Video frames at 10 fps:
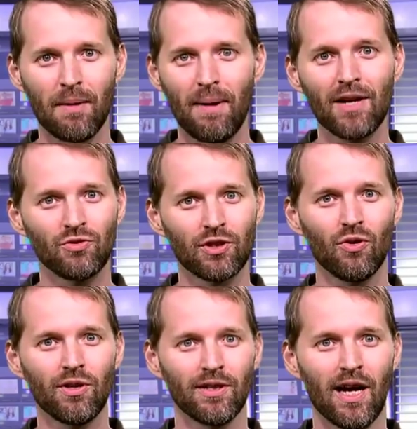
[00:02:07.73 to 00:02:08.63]
by Patrick
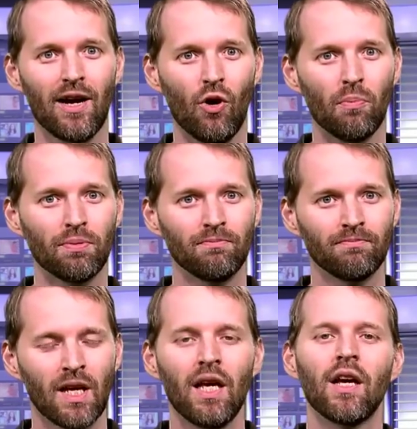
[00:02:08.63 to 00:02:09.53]
Norton, I hope.
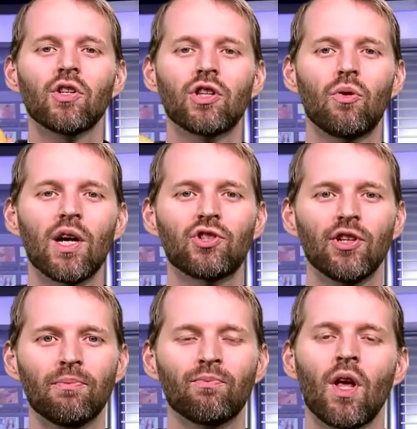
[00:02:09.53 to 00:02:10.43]
Here's the
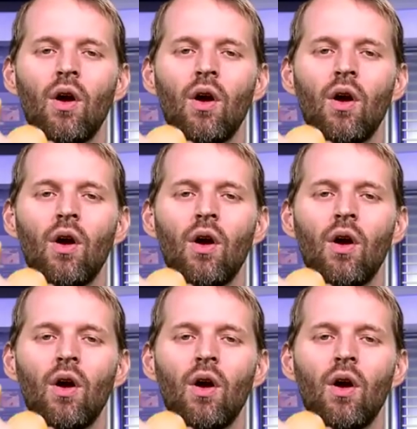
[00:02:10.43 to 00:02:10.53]
question.